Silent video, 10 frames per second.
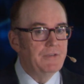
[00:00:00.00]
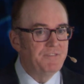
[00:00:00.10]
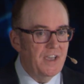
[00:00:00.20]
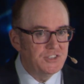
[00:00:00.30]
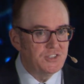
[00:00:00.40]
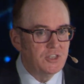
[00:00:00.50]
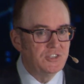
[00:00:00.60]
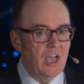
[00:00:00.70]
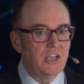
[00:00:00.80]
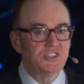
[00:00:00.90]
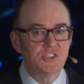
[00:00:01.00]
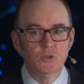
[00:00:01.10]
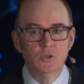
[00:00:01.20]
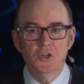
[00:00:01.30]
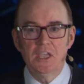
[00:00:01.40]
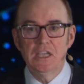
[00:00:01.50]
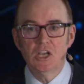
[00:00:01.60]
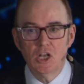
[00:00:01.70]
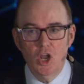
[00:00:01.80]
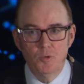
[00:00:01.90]
Investors are still
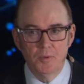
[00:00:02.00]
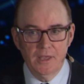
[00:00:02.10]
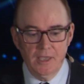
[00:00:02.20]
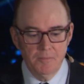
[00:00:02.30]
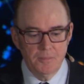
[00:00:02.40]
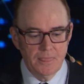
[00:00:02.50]
looking globally.